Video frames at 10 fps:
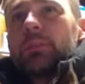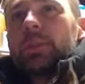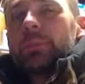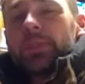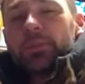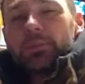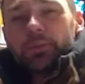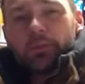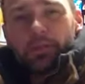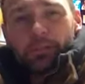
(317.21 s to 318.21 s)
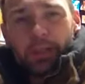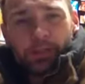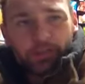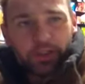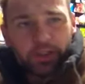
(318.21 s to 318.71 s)
maybe some more of the
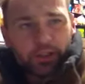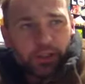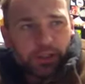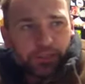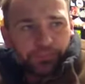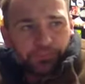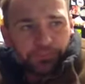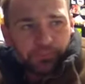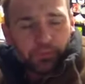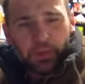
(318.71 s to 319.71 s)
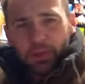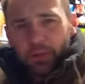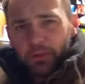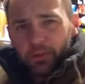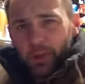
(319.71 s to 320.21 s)
blackberry cider.
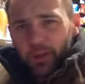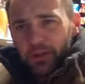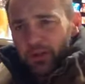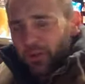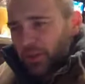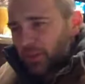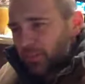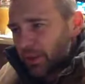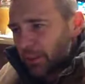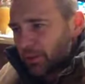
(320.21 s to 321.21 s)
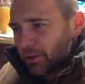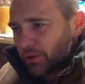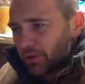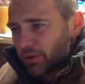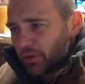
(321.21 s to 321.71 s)
I might see can get some blackberry
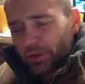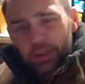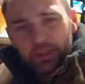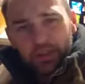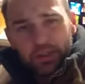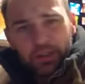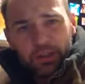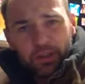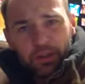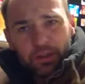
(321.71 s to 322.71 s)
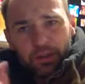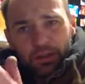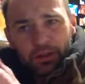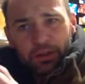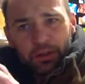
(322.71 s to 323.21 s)
concentrate,
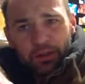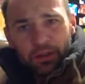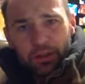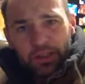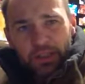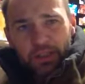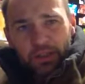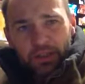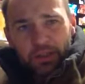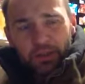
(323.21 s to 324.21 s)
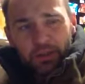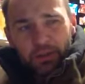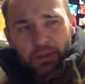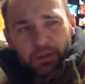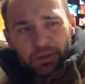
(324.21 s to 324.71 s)
the tins,
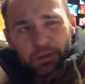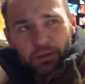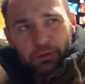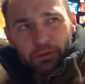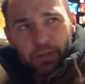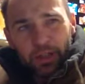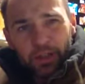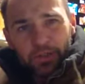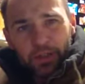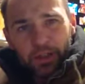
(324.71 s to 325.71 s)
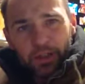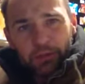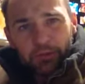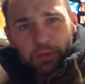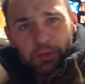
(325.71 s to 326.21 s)
or I have to get the
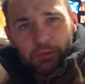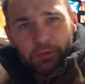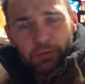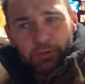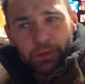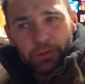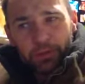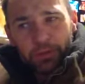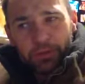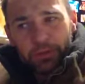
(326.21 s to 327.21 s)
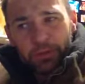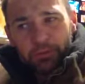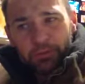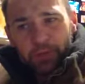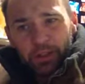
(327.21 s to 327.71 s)
frozen berries, which I don't
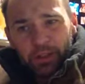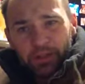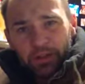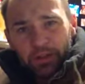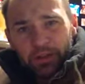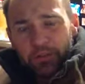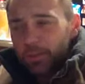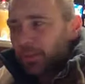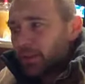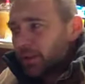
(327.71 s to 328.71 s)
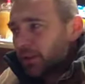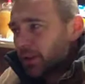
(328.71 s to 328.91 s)
really want to get because it's slipping